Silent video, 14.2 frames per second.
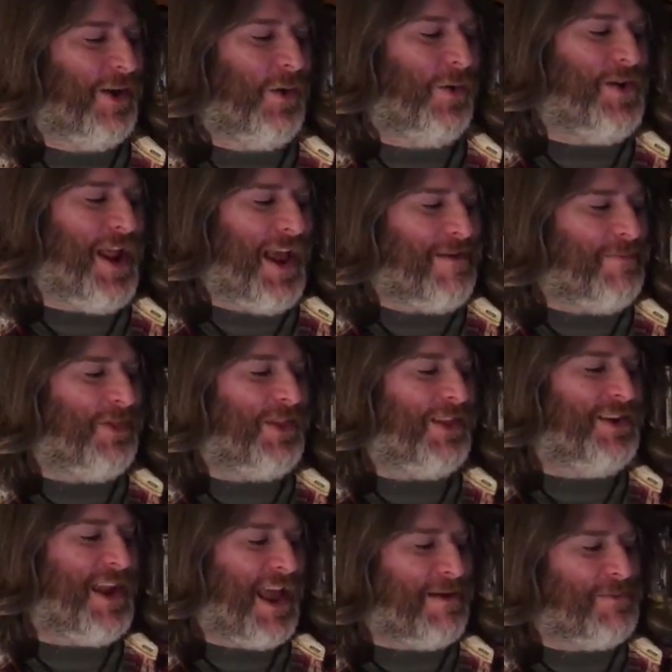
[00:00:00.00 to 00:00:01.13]
Name
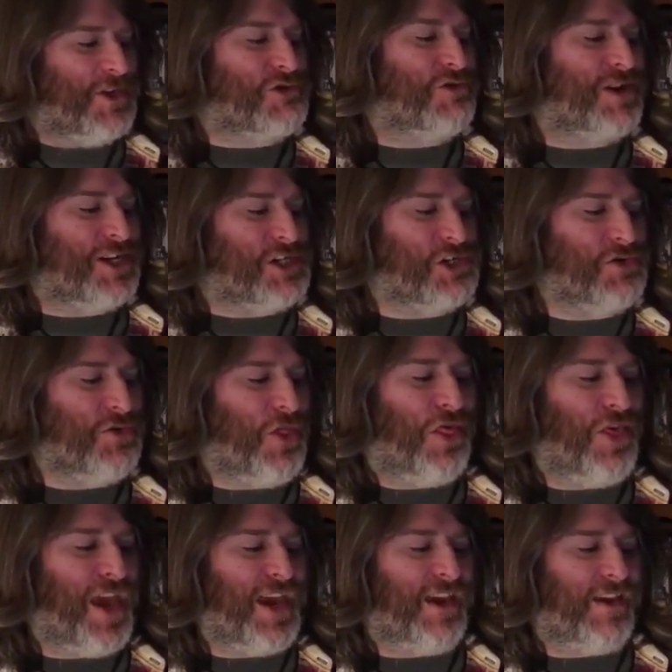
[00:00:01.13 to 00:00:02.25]
the traditional
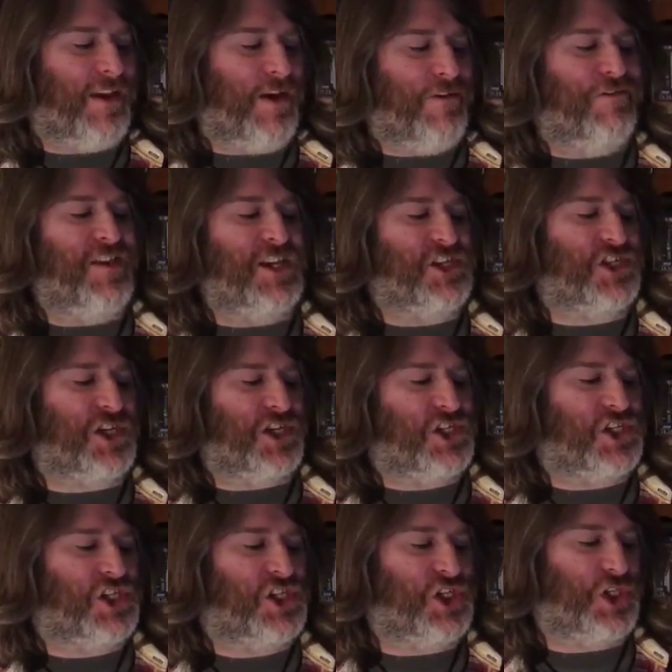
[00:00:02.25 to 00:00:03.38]
thick fish
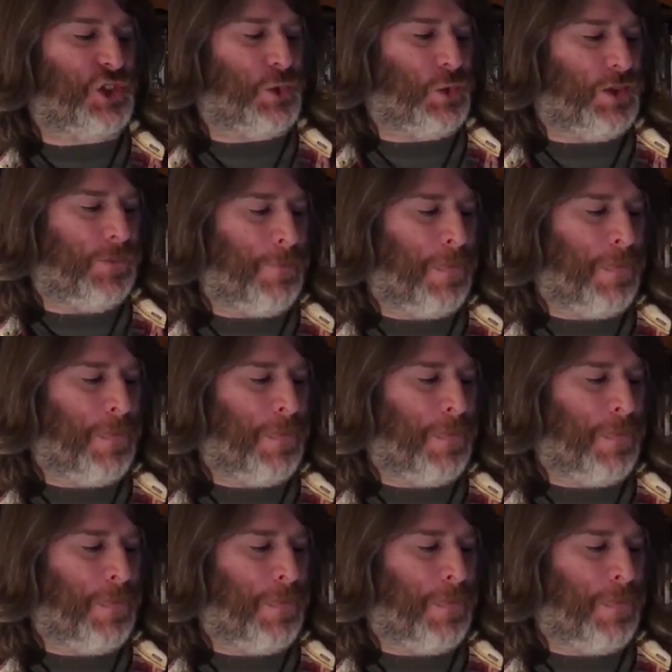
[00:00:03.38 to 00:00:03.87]
stew